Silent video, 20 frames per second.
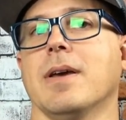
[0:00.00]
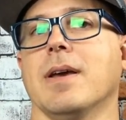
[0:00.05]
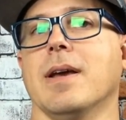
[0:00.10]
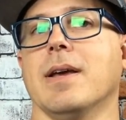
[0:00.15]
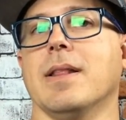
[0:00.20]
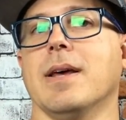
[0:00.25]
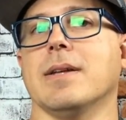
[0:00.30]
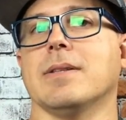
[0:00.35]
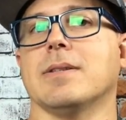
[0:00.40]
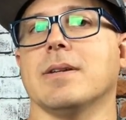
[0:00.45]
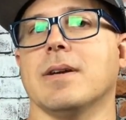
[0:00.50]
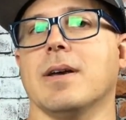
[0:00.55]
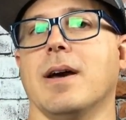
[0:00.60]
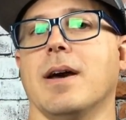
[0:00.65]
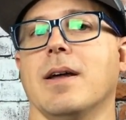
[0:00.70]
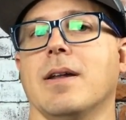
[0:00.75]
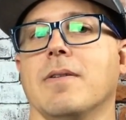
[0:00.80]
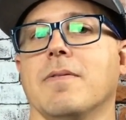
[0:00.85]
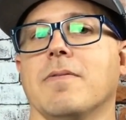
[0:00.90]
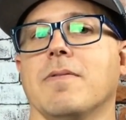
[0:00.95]
and that's the
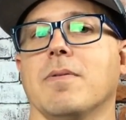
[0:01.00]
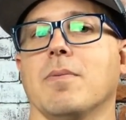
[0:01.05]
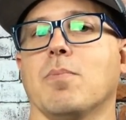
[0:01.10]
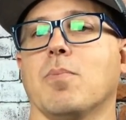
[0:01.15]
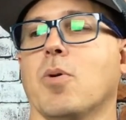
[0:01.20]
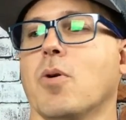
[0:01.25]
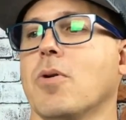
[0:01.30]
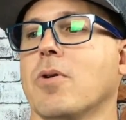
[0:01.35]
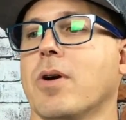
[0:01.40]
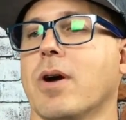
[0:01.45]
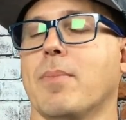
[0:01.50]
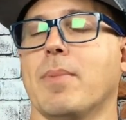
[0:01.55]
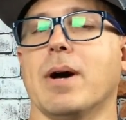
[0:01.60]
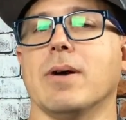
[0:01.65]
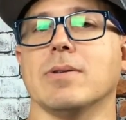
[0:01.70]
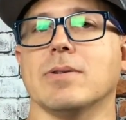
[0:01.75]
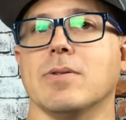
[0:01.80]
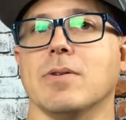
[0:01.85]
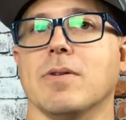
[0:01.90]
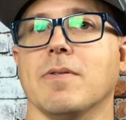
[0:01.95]
kind of program I
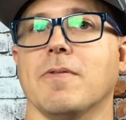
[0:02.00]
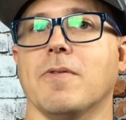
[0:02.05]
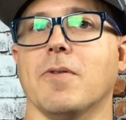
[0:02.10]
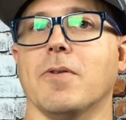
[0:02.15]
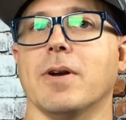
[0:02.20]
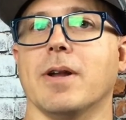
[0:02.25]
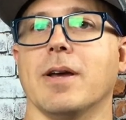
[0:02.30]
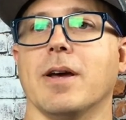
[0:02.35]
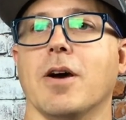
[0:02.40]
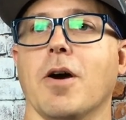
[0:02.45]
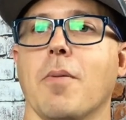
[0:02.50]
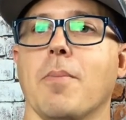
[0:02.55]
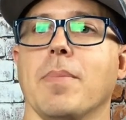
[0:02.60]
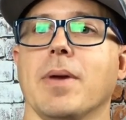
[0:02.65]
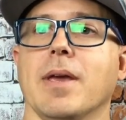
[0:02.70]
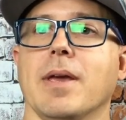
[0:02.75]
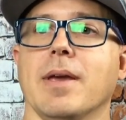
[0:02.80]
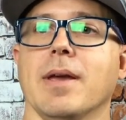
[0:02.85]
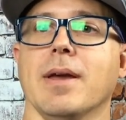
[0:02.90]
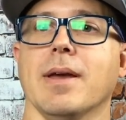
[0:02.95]
was looking for to help
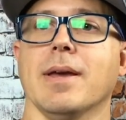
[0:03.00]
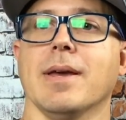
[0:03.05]
me